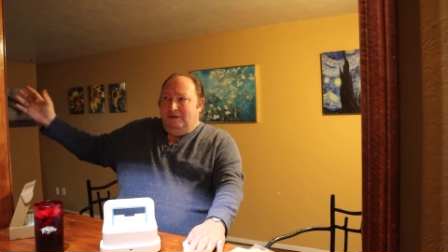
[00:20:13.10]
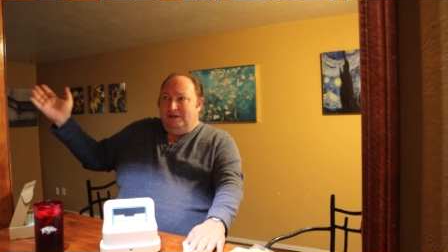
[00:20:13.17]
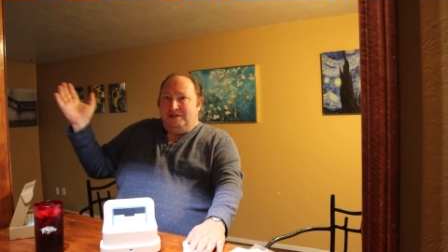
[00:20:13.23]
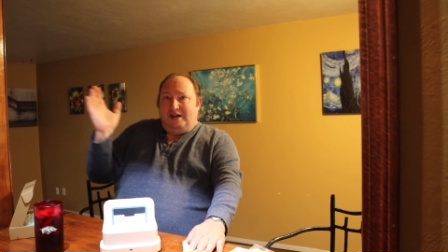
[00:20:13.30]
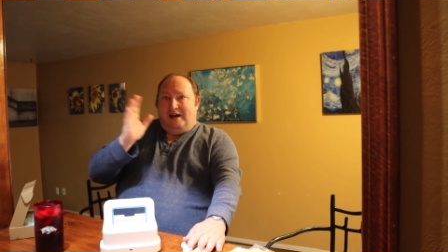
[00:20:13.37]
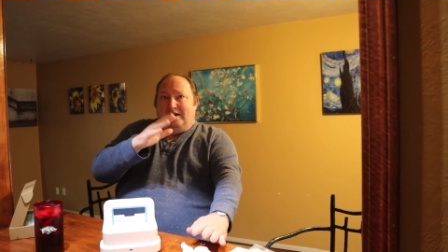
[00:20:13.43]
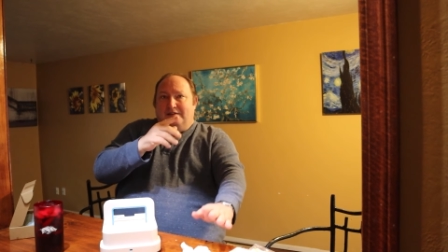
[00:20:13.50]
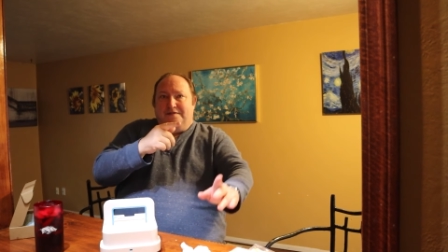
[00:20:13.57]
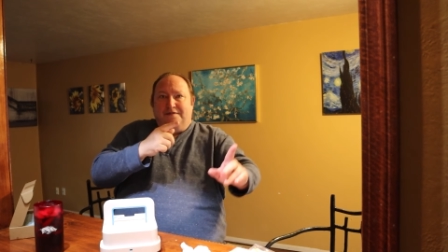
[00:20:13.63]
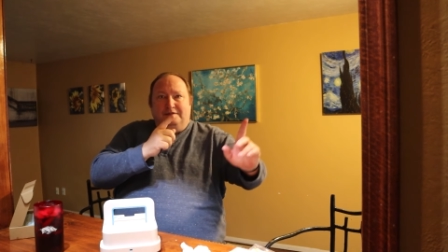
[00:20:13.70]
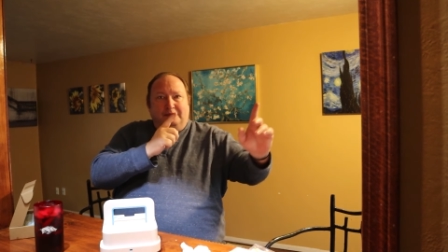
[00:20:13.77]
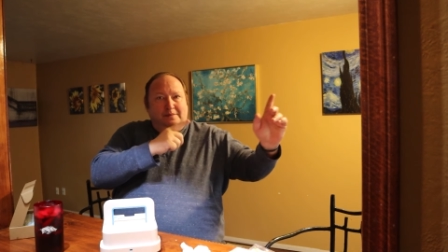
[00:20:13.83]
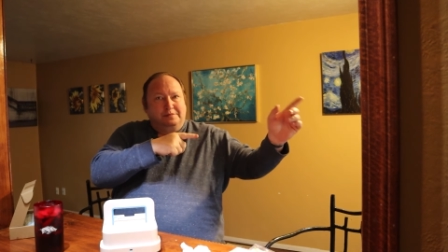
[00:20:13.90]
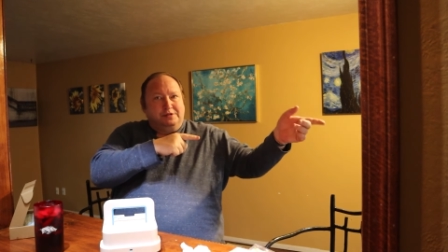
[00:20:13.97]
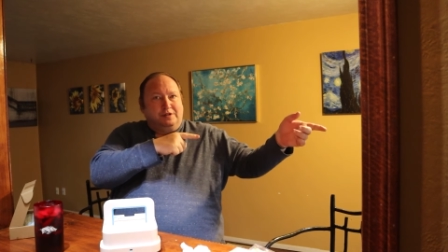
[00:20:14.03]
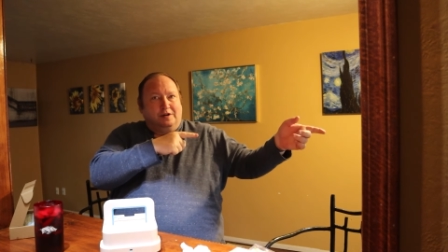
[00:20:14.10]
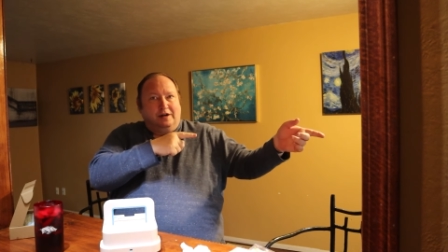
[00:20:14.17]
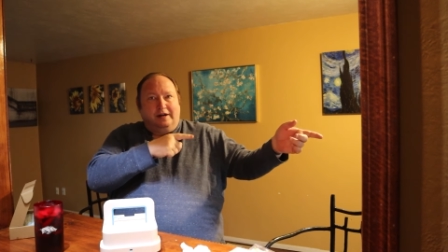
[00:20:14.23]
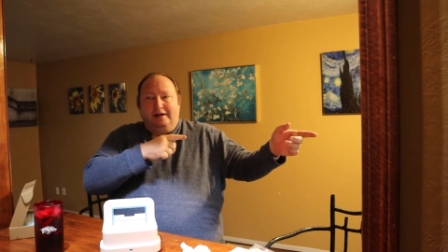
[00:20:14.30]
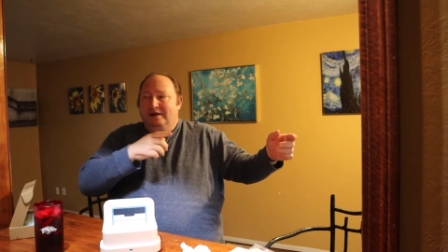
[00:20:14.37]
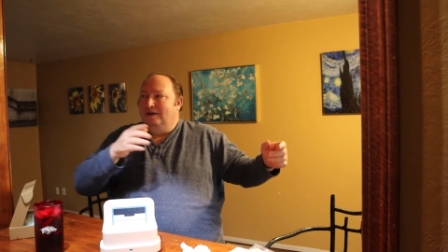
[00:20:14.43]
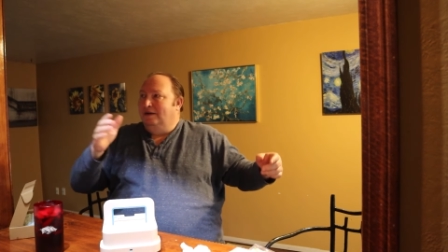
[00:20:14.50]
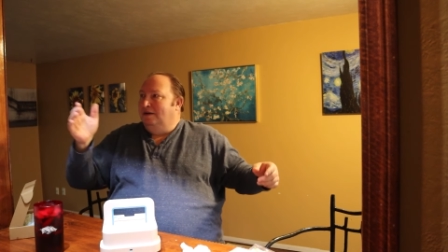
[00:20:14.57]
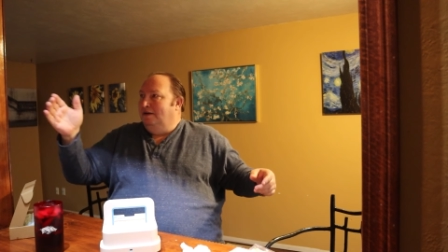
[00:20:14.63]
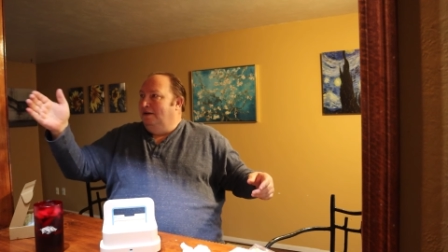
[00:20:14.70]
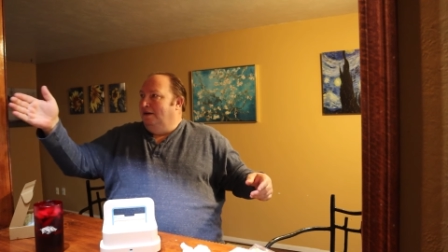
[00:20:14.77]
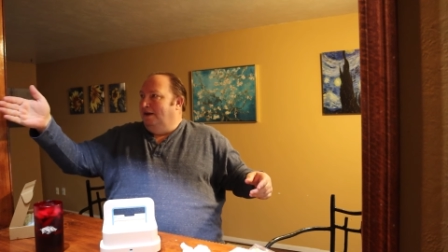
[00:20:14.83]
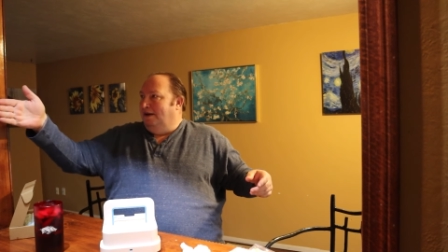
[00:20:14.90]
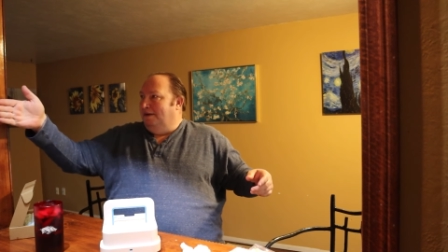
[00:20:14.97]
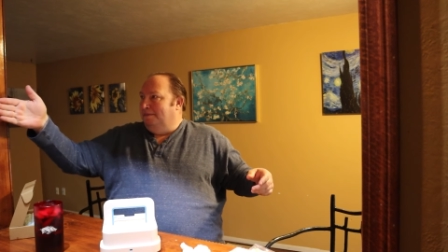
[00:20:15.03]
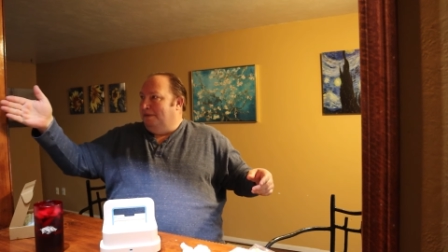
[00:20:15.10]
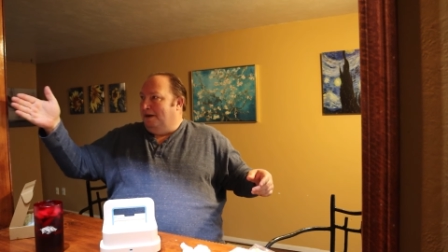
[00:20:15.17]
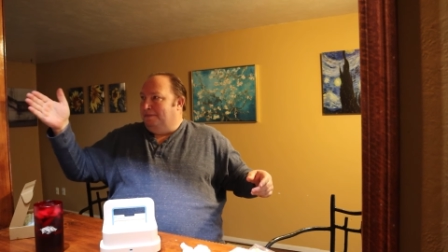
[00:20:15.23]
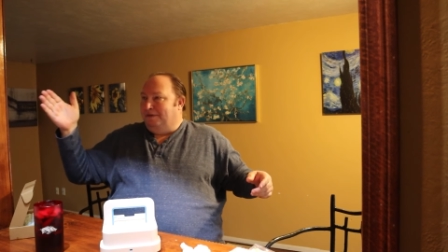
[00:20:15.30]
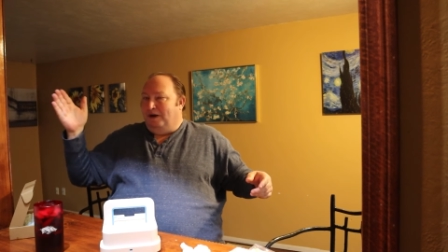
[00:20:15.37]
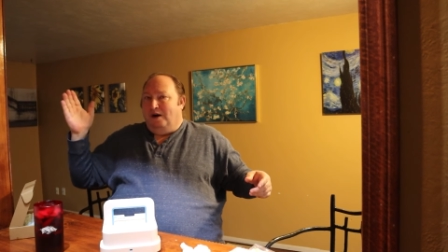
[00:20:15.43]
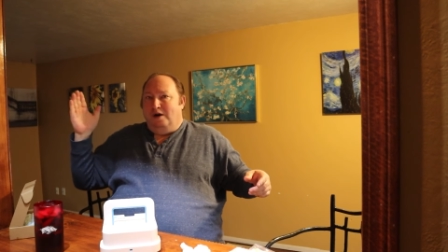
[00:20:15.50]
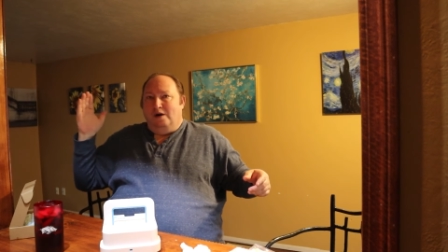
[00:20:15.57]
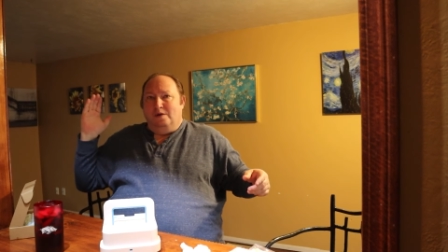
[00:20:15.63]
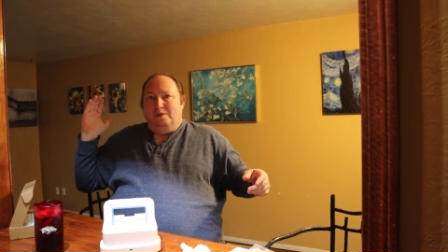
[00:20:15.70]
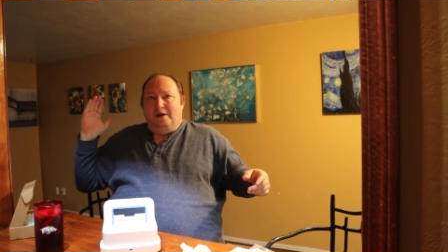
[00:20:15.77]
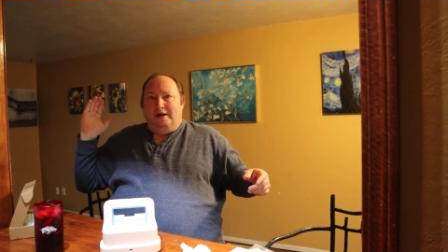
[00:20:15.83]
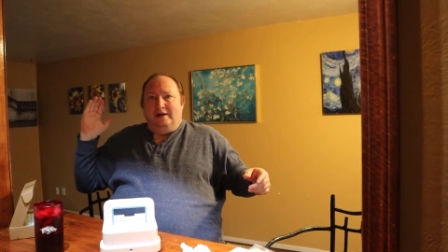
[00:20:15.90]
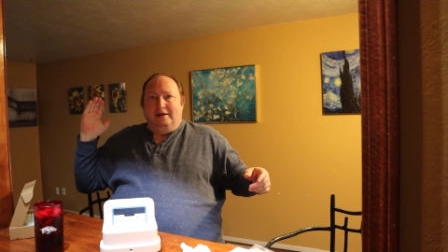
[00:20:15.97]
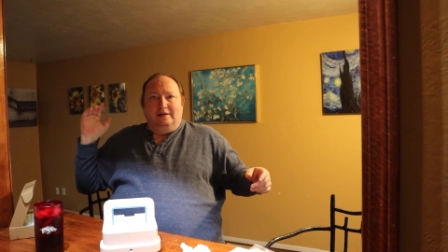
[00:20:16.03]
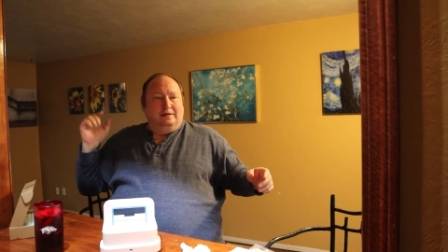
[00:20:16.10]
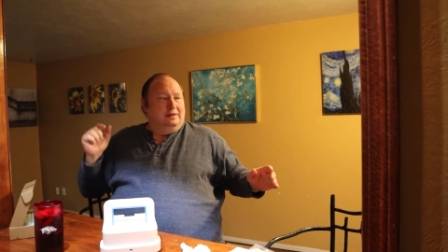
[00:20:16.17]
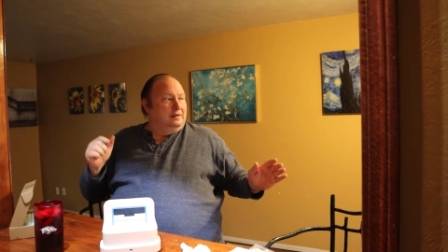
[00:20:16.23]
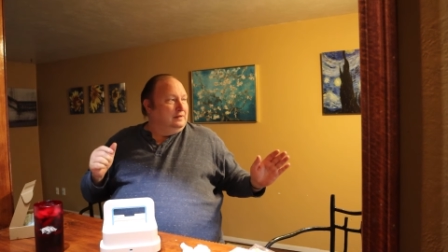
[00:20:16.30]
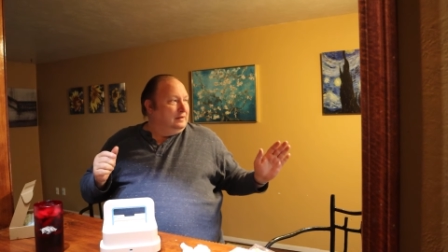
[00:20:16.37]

this half, I'm sorry. It mopped the hallway